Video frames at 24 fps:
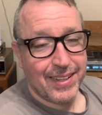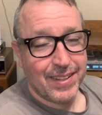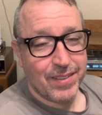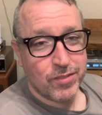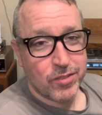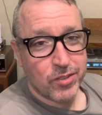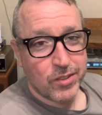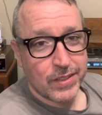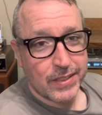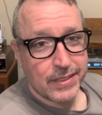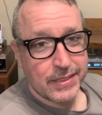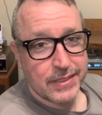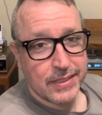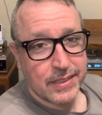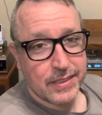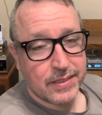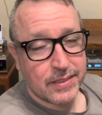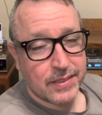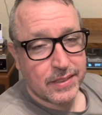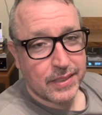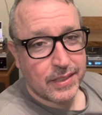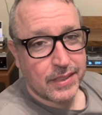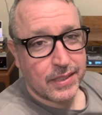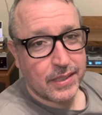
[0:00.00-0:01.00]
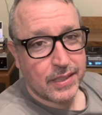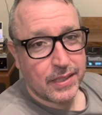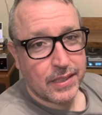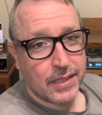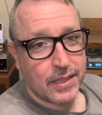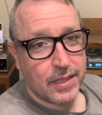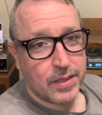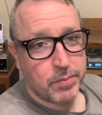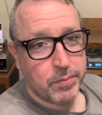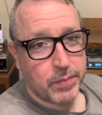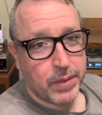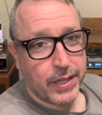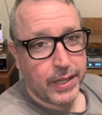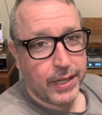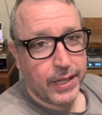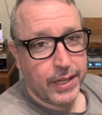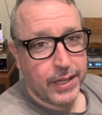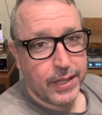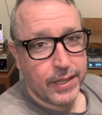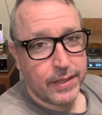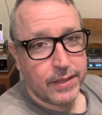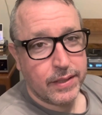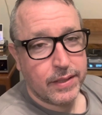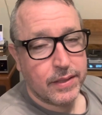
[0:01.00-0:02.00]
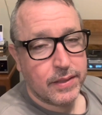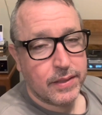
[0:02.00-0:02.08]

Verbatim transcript: ever existing in my head.